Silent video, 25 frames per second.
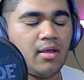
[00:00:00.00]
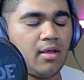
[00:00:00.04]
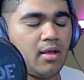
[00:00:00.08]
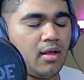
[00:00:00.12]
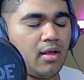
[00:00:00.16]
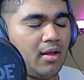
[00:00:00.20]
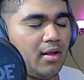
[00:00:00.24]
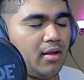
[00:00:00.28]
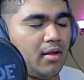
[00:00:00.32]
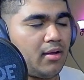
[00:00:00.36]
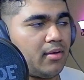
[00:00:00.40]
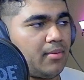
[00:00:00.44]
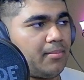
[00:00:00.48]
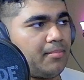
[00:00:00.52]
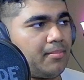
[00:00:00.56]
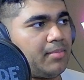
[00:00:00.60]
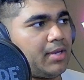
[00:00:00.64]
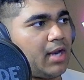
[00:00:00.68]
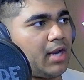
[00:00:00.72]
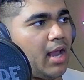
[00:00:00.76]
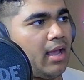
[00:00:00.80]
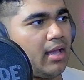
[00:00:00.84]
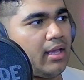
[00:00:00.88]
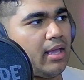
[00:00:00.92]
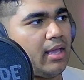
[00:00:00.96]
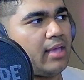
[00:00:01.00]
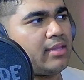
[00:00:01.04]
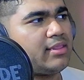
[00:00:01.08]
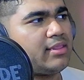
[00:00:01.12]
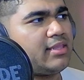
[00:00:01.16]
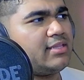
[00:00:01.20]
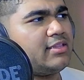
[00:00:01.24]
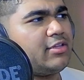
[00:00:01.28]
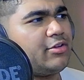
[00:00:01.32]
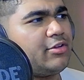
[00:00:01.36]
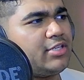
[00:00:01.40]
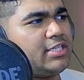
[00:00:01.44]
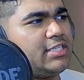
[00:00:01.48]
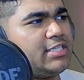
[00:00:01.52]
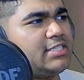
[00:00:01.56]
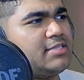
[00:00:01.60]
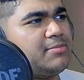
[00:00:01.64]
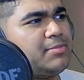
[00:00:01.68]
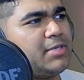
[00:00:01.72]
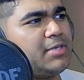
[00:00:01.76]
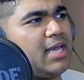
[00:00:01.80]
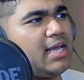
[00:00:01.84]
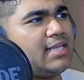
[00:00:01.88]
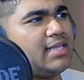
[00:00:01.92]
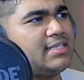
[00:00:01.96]
Um, but I, I think there needs to be
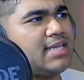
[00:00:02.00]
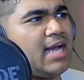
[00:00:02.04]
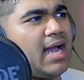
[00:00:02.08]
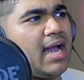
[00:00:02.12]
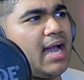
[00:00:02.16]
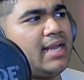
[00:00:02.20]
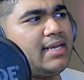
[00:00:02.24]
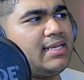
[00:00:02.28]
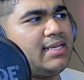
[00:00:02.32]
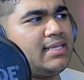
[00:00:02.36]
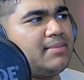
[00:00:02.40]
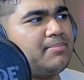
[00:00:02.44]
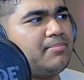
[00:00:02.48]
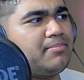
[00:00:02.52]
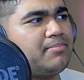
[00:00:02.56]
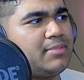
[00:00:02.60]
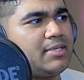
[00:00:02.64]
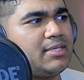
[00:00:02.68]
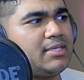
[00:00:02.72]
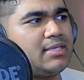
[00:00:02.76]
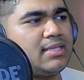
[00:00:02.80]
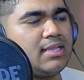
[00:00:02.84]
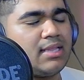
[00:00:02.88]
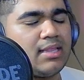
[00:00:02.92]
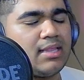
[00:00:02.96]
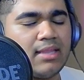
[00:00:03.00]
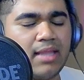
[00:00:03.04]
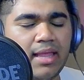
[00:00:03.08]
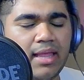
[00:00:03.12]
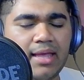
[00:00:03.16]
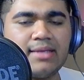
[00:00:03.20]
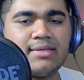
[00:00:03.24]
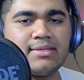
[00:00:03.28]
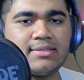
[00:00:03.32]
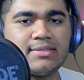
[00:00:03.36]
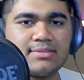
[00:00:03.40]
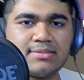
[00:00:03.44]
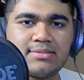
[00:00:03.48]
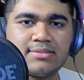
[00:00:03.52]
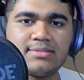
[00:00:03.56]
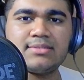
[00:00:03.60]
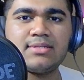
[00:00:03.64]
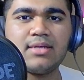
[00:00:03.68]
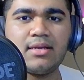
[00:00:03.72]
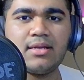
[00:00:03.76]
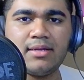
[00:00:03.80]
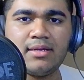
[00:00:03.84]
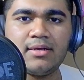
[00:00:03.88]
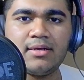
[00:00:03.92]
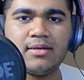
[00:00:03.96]
a tiny bit less
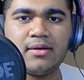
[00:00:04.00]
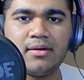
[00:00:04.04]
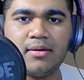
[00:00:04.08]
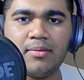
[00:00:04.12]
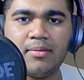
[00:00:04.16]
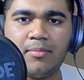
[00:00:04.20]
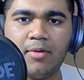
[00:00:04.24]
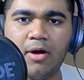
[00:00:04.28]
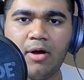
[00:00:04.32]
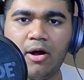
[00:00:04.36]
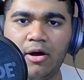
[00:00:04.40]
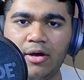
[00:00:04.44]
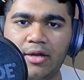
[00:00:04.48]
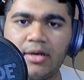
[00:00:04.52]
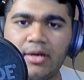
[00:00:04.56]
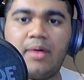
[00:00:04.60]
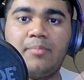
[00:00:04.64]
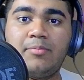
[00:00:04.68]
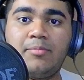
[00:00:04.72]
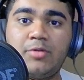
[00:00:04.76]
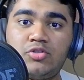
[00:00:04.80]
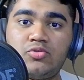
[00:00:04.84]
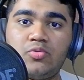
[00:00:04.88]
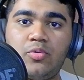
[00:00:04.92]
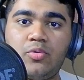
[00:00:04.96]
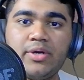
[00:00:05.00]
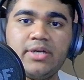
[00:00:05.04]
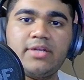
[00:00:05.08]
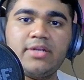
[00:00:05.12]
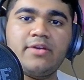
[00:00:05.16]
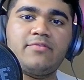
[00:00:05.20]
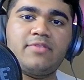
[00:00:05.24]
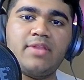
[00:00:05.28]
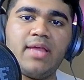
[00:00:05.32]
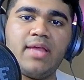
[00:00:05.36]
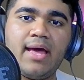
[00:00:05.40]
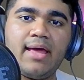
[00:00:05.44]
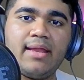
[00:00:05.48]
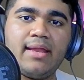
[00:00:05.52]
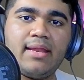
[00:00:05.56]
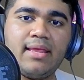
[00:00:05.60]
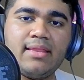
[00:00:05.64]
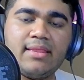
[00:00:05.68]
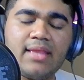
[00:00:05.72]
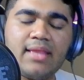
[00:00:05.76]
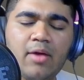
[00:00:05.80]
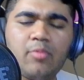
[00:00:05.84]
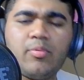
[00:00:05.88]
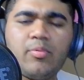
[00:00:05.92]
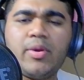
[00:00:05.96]
um, on a majority of that, and
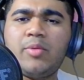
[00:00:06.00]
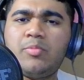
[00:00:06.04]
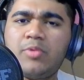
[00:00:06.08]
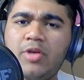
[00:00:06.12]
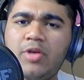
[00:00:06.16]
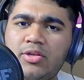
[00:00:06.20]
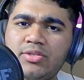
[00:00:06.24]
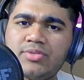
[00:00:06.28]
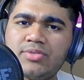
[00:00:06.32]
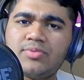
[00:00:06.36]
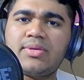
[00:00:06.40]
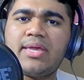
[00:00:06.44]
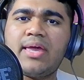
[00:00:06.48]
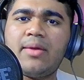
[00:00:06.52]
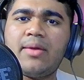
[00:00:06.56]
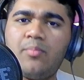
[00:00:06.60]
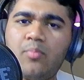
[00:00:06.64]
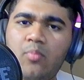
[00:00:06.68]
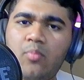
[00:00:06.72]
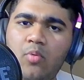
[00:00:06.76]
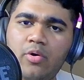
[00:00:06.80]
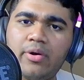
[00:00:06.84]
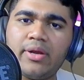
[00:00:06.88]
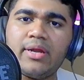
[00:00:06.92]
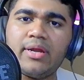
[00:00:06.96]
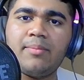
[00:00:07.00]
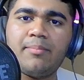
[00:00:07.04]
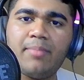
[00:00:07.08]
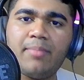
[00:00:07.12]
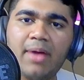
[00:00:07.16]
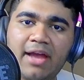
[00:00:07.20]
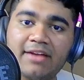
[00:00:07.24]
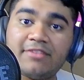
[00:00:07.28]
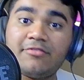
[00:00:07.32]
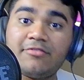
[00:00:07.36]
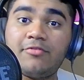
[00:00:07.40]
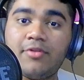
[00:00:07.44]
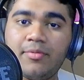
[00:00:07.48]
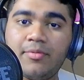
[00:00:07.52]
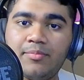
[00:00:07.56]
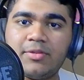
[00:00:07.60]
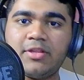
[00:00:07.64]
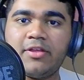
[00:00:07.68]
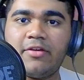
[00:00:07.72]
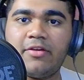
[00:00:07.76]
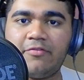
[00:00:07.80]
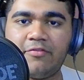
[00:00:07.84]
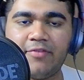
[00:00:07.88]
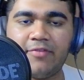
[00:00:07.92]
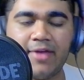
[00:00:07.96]
that way we also get more impact from the
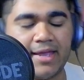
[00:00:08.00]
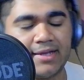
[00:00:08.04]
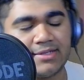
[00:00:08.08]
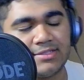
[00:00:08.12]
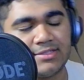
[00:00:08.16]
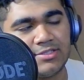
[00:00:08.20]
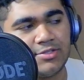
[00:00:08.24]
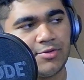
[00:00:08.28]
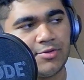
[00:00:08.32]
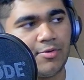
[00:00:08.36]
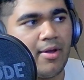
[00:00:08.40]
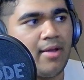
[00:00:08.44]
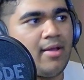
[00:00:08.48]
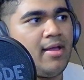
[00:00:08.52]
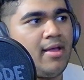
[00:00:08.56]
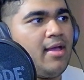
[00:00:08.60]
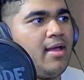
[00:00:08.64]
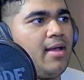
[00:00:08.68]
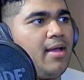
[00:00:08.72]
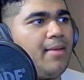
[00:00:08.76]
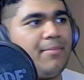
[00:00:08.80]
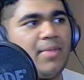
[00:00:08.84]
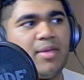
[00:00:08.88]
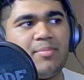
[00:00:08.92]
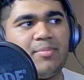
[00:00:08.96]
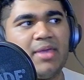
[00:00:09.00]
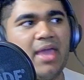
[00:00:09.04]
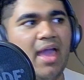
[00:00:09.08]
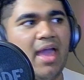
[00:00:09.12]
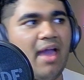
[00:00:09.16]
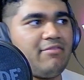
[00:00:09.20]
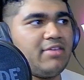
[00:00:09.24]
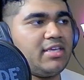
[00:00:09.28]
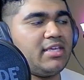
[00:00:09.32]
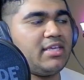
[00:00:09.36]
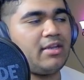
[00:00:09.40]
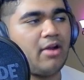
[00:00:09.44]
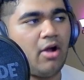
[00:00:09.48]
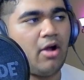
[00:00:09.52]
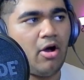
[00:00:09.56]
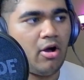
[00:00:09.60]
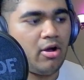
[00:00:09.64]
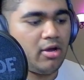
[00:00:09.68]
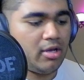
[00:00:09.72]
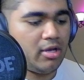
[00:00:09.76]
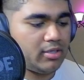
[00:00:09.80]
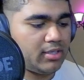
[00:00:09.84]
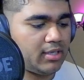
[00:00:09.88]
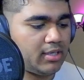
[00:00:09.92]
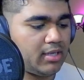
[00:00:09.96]
effect. So maybe having it
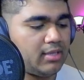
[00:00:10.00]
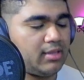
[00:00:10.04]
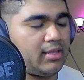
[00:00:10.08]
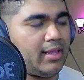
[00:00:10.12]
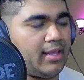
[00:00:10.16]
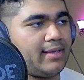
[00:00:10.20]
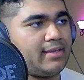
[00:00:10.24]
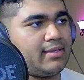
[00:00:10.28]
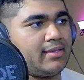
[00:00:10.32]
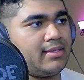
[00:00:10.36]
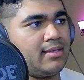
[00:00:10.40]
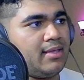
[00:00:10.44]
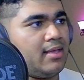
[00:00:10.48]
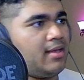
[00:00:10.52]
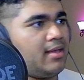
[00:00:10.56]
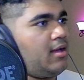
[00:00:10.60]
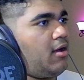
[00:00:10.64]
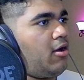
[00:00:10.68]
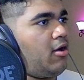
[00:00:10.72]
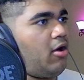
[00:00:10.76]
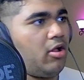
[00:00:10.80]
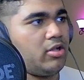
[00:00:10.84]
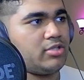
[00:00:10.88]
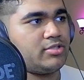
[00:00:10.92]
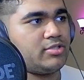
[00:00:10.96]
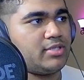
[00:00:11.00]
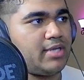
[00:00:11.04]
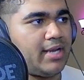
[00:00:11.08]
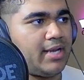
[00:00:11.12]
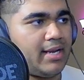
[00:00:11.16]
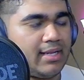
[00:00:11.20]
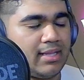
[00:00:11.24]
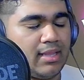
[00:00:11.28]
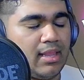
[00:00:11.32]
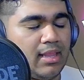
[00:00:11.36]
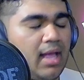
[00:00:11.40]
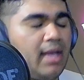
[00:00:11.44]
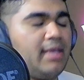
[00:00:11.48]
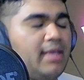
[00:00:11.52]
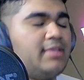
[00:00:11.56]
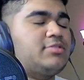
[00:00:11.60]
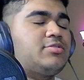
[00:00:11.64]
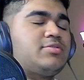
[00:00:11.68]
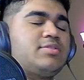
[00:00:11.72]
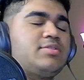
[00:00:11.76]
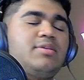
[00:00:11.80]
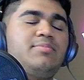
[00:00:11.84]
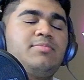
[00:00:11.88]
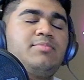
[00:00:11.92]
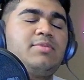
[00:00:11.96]
on like alternating lines or
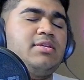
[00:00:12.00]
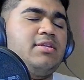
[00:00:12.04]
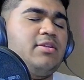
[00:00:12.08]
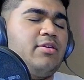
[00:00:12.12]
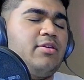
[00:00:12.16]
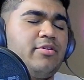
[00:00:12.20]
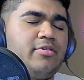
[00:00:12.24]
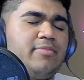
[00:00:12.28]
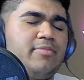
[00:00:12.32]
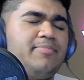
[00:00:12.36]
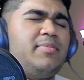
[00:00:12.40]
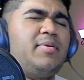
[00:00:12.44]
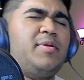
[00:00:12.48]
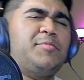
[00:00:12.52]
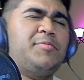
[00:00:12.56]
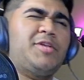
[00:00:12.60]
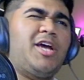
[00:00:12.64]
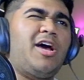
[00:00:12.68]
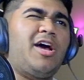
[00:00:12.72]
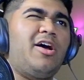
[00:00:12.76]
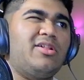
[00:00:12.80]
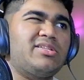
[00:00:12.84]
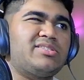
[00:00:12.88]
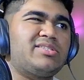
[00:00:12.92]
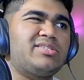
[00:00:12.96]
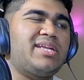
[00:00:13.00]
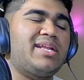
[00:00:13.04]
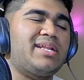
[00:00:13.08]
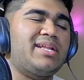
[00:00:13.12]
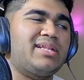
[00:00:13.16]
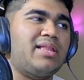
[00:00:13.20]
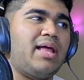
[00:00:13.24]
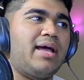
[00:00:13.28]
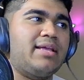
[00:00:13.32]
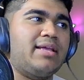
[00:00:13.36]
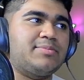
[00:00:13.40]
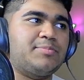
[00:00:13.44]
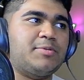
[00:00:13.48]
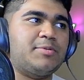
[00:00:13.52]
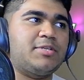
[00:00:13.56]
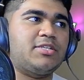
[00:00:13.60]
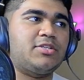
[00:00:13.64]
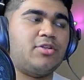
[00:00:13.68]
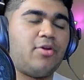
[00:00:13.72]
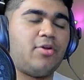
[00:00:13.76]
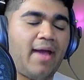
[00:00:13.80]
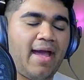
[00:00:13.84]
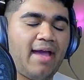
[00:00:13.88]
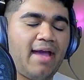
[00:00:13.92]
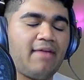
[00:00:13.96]
something, or maybe not alternating lines, but you know
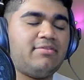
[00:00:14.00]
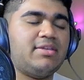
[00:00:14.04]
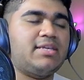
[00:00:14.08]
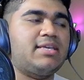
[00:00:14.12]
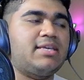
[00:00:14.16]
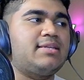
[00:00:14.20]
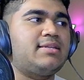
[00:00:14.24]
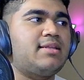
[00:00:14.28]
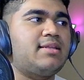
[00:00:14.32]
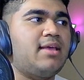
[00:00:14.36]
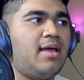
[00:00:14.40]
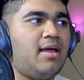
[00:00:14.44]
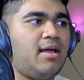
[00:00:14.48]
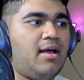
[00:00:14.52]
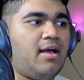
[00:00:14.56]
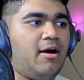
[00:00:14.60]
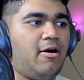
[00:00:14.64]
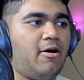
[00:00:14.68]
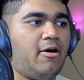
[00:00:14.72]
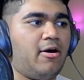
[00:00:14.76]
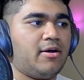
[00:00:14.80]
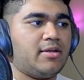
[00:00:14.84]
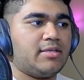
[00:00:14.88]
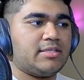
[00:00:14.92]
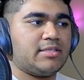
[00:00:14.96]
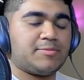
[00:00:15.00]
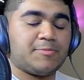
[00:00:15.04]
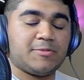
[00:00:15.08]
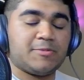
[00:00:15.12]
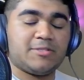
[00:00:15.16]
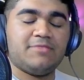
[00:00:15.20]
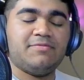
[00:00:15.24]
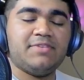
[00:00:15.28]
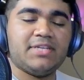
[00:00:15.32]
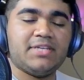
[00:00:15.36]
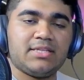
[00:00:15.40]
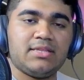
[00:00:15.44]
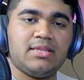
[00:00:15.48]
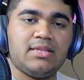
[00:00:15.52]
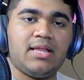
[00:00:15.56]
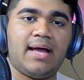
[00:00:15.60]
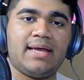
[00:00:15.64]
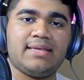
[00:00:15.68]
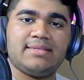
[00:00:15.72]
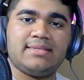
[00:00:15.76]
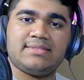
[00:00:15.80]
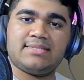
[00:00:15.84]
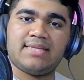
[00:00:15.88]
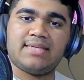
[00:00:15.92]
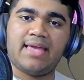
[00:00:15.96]
having it on specific
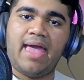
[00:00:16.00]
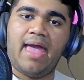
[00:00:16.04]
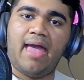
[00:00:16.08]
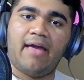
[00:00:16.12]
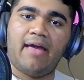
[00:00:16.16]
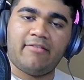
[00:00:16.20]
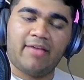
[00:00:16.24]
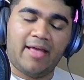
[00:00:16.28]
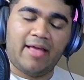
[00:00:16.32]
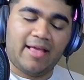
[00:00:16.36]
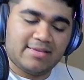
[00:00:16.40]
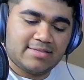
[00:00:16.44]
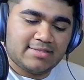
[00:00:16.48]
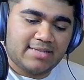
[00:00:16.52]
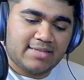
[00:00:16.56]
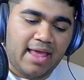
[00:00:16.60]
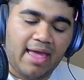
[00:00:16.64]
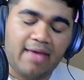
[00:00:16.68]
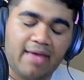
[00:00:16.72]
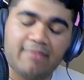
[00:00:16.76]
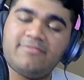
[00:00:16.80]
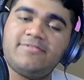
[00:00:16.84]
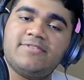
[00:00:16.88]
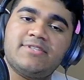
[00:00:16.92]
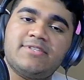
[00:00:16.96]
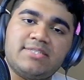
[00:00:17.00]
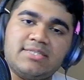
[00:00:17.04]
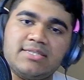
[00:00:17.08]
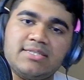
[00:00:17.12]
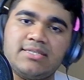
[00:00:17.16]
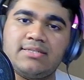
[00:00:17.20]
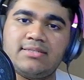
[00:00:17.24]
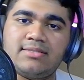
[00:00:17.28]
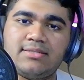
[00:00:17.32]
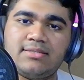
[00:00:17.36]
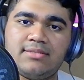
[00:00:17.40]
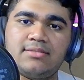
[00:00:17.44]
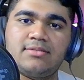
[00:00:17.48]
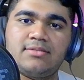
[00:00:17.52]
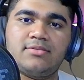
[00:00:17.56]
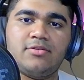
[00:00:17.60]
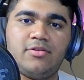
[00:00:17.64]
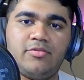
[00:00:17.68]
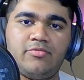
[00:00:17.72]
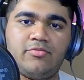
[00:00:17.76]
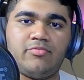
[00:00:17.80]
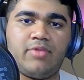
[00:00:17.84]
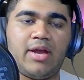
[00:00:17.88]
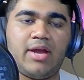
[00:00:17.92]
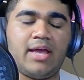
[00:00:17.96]
lines to uh, as an emphasis
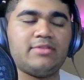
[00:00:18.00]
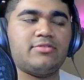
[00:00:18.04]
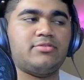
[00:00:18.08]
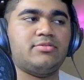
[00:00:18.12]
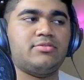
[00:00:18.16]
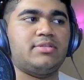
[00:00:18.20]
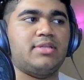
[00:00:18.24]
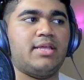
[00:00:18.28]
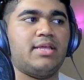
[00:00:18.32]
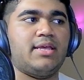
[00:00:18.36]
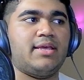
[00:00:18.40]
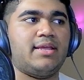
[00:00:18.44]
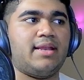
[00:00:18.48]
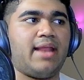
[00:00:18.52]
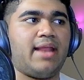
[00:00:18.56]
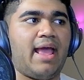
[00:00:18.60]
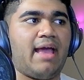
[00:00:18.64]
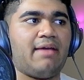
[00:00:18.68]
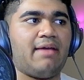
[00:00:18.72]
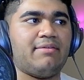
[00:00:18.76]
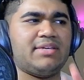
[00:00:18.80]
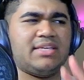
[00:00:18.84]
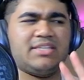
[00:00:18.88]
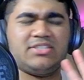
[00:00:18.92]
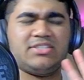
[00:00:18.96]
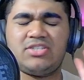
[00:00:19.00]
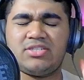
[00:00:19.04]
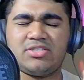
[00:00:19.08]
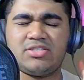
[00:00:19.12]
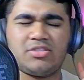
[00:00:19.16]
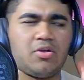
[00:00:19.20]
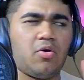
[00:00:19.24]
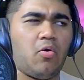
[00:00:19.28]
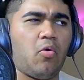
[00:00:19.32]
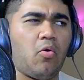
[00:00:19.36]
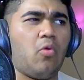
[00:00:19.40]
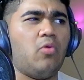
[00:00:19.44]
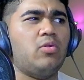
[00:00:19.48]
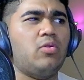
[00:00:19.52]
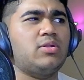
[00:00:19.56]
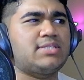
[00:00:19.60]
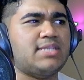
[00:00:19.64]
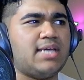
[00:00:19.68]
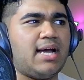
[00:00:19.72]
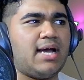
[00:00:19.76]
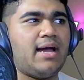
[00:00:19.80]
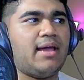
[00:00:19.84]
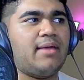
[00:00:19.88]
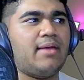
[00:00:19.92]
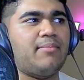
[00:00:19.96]
rather than having it just the whole
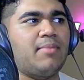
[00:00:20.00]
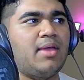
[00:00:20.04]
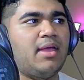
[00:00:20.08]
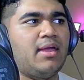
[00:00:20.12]
time.